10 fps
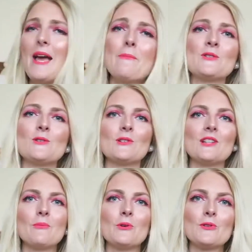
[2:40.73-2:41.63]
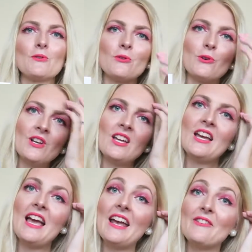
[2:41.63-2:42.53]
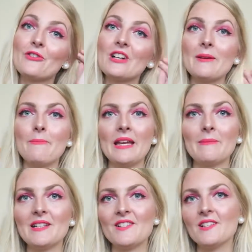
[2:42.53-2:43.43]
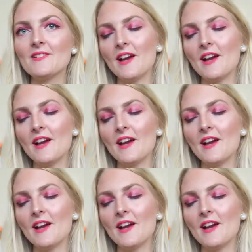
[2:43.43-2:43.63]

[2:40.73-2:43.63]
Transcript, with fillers: absolutely beautiful and really pigmented.